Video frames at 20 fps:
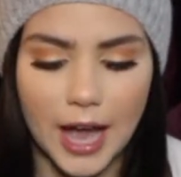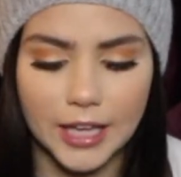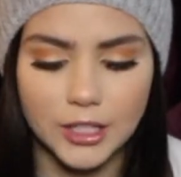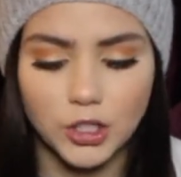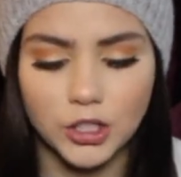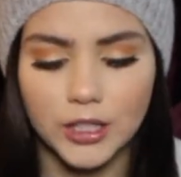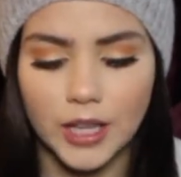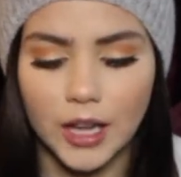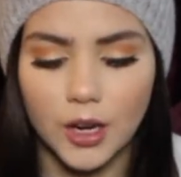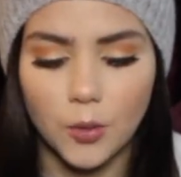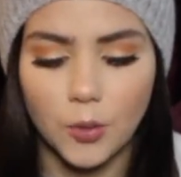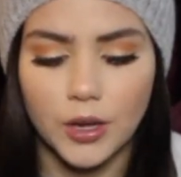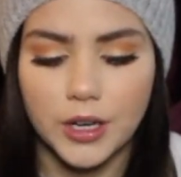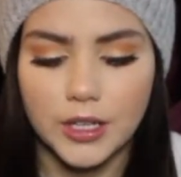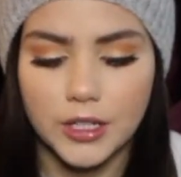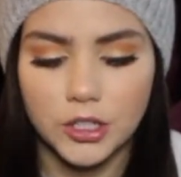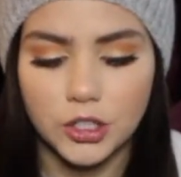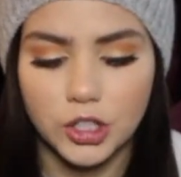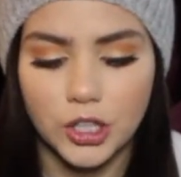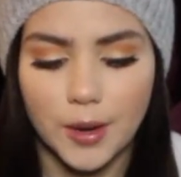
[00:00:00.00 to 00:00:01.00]
I just kind of
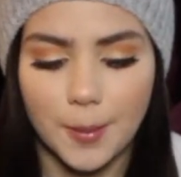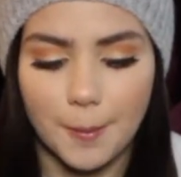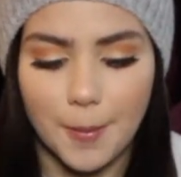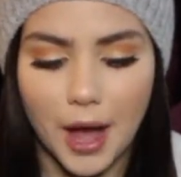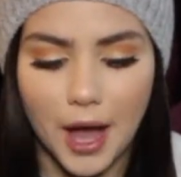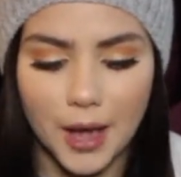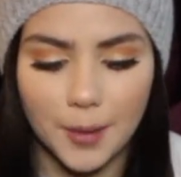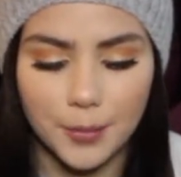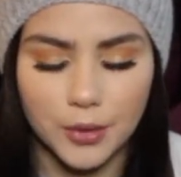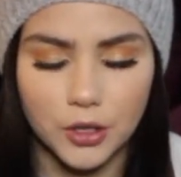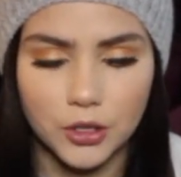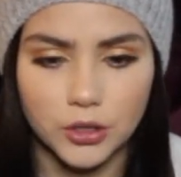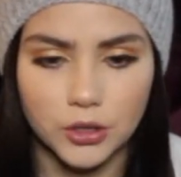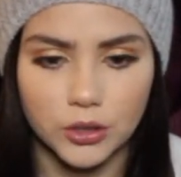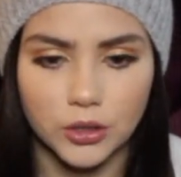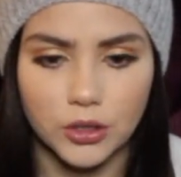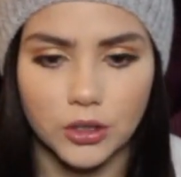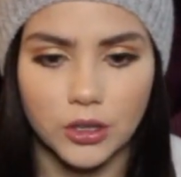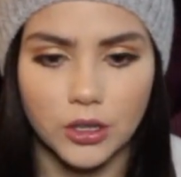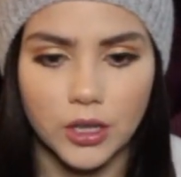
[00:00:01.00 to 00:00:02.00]
wanted to share my
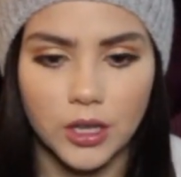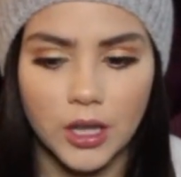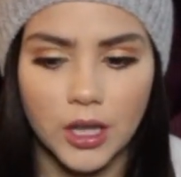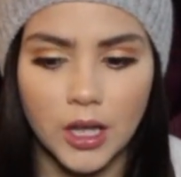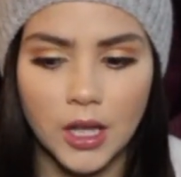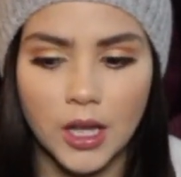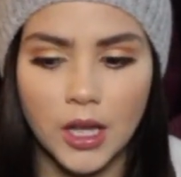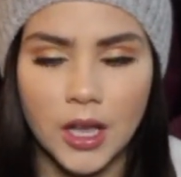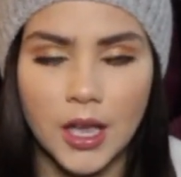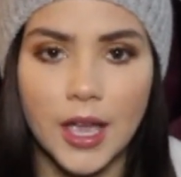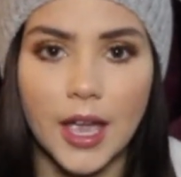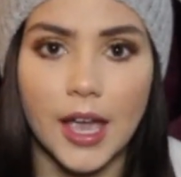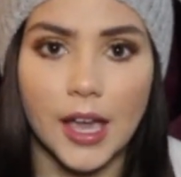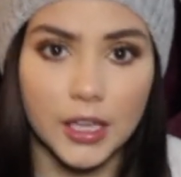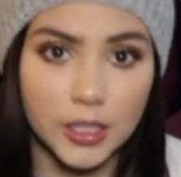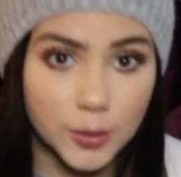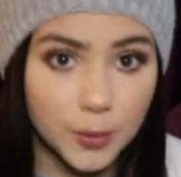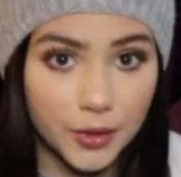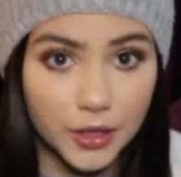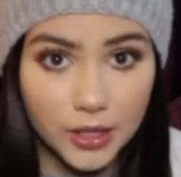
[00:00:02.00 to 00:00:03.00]
personal
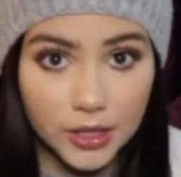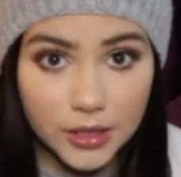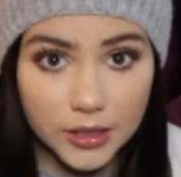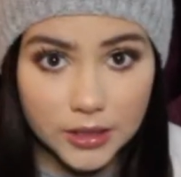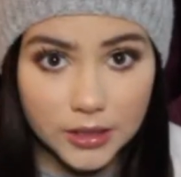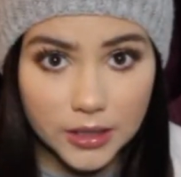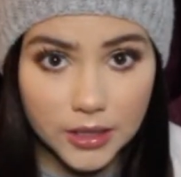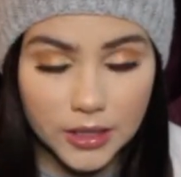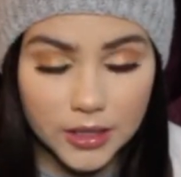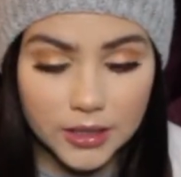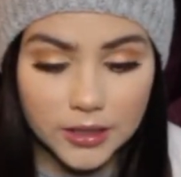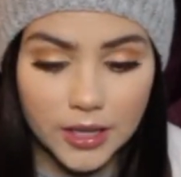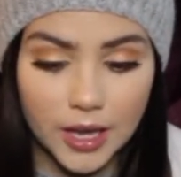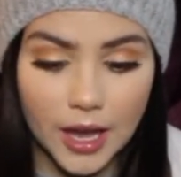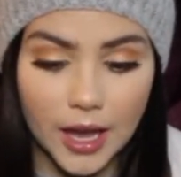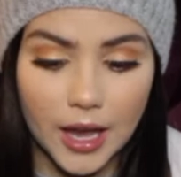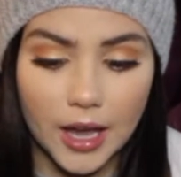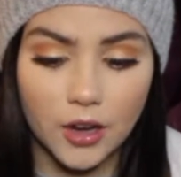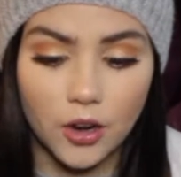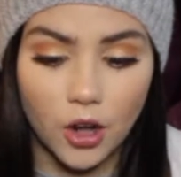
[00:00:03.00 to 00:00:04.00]
experiences,
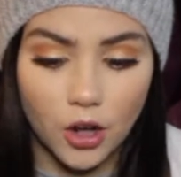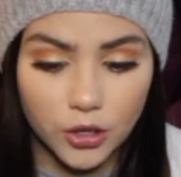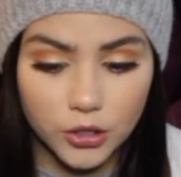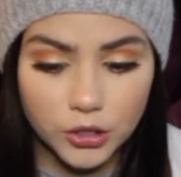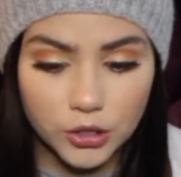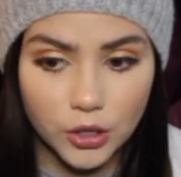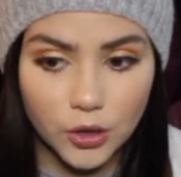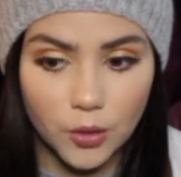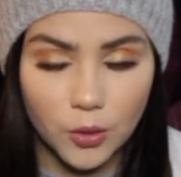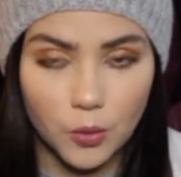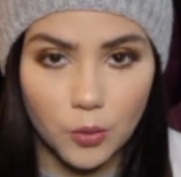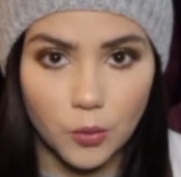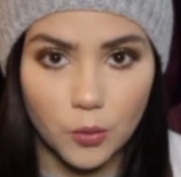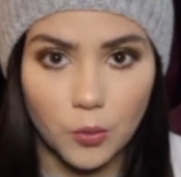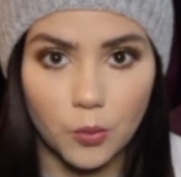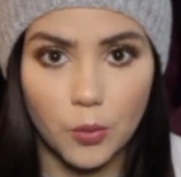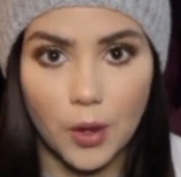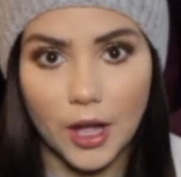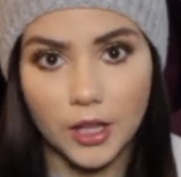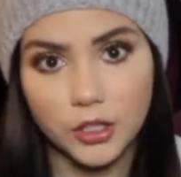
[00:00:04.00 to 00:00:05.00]
and also
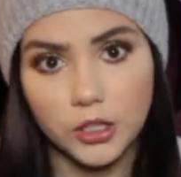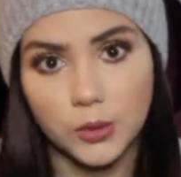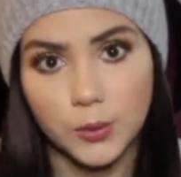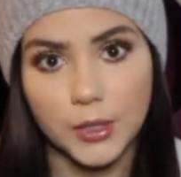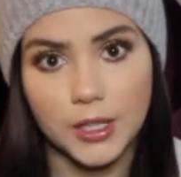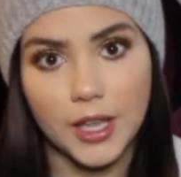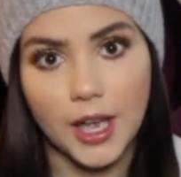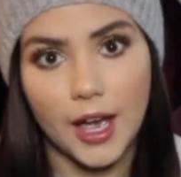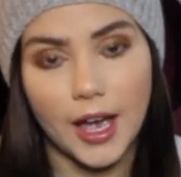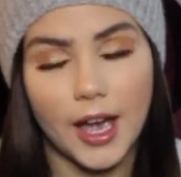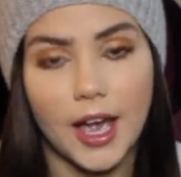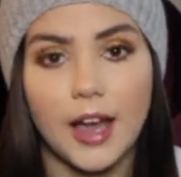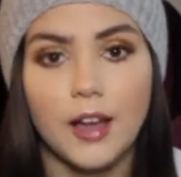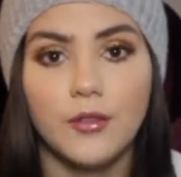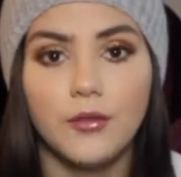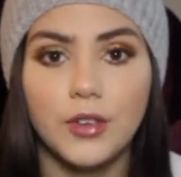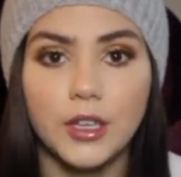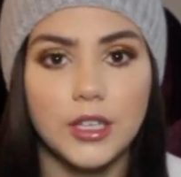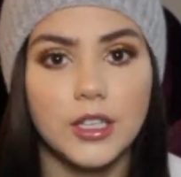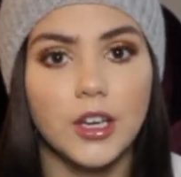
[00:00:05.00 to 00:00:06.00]
while doing that I
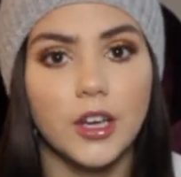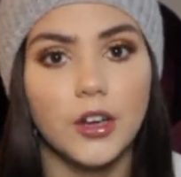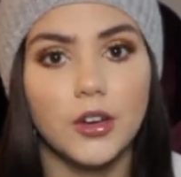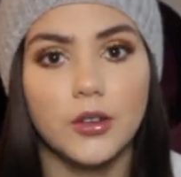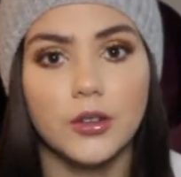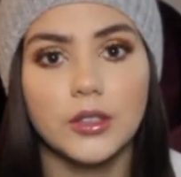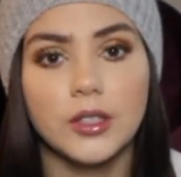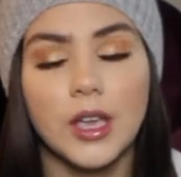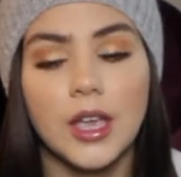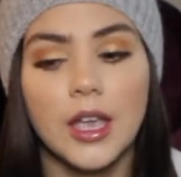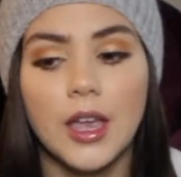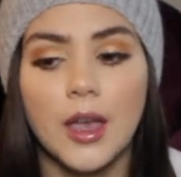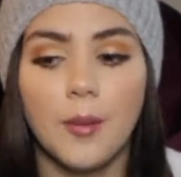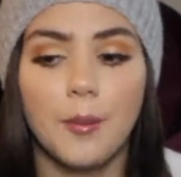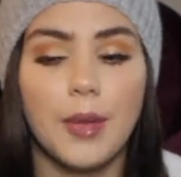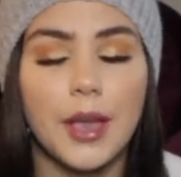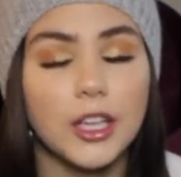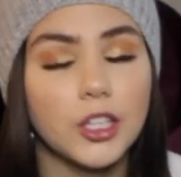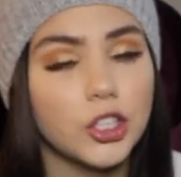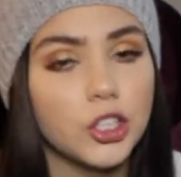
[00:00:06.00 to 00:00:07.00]
have videos,
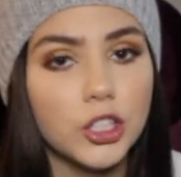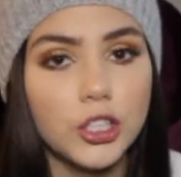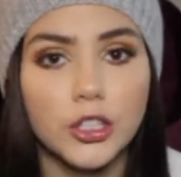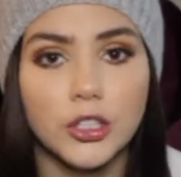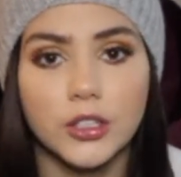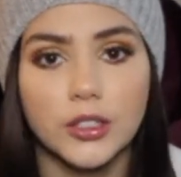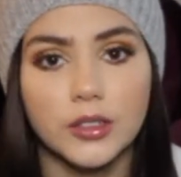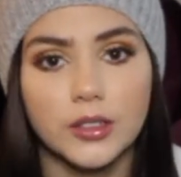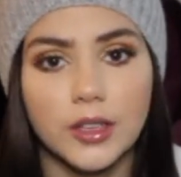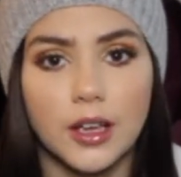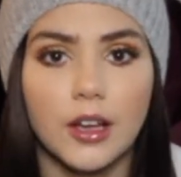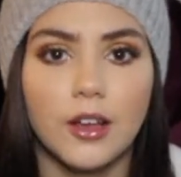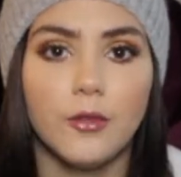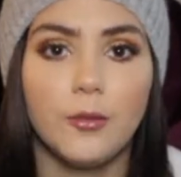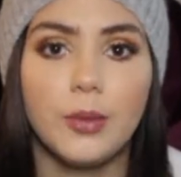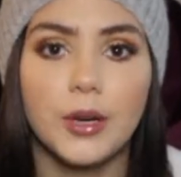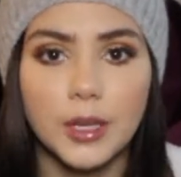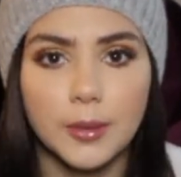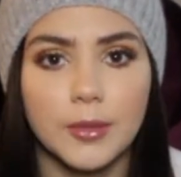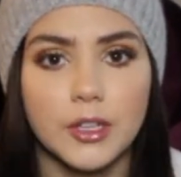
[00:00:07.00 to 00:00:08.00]
pictures
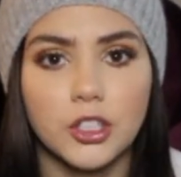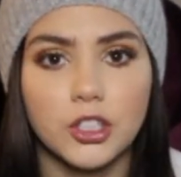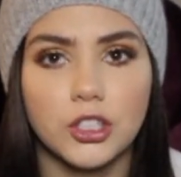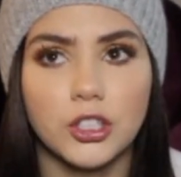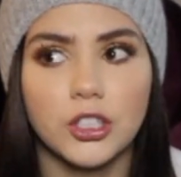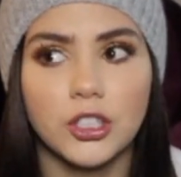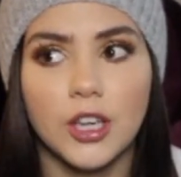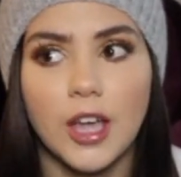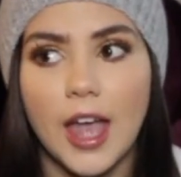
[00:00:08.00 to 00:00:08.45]
of pretty much